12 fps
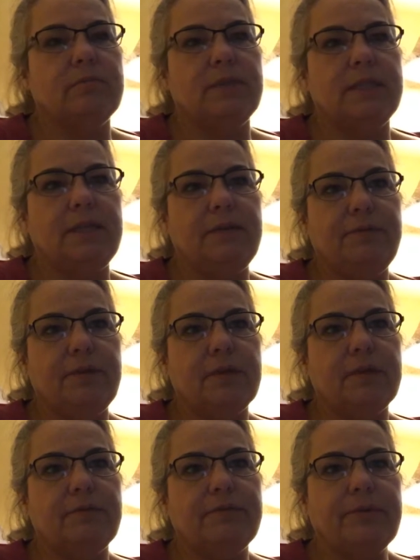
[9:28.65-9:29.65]
see if you
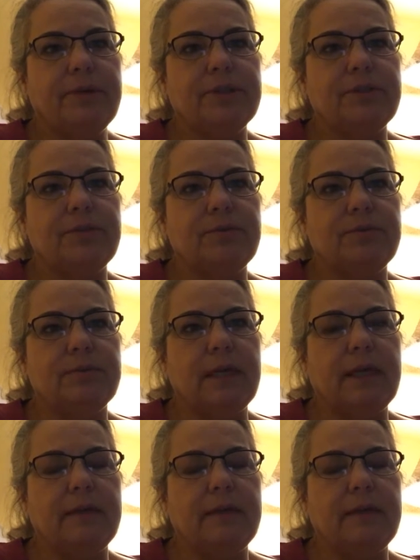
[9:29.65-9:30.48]
can afford to